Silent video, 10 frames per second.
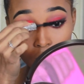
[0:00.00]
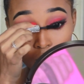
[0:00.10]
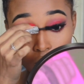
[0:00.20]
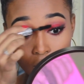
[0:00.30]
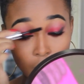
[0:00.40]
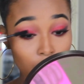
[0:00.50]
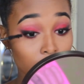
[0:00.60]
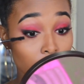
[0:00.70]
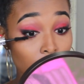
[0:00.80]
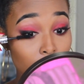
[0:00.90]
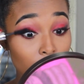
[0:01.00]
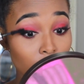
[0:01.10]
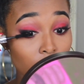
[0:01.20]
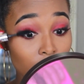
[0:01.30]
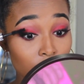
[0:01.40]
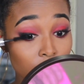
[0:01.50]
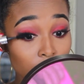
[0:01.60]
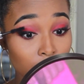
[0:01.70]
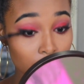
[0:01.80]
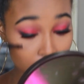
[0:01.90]
It's not wanting to come off,
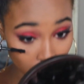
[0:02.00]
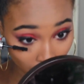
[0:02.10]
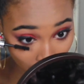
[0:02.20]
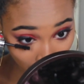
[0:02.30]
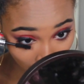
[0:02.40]
but it's okay.